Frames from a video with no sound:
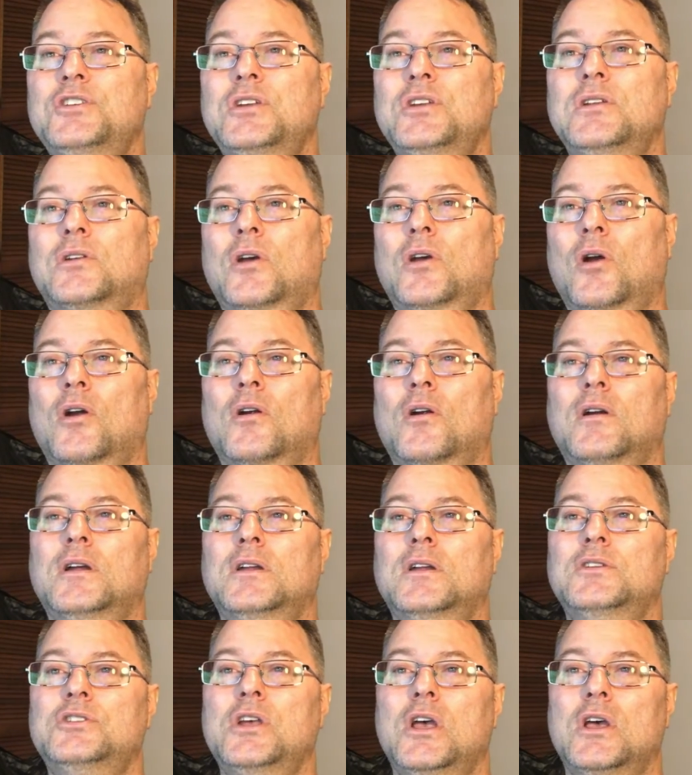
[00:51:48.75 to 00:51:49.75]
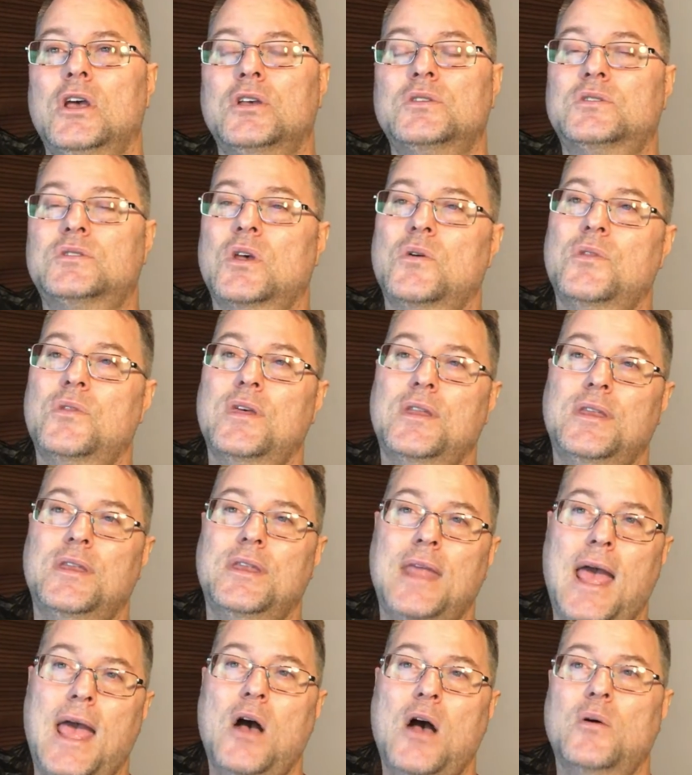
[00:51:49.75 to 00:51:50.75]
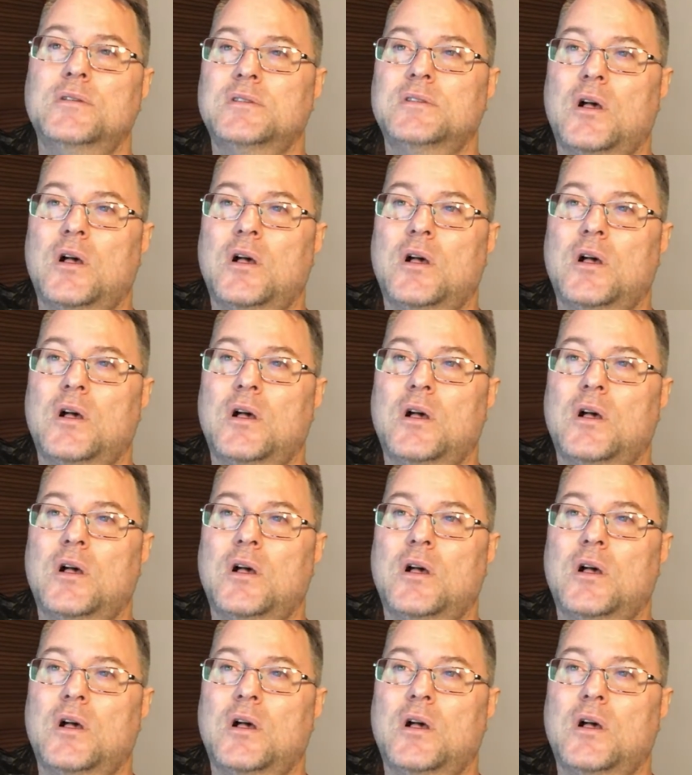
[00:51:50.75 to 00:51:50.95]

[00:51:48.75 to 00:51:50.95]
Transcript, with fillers: as always, Christ will be exalted.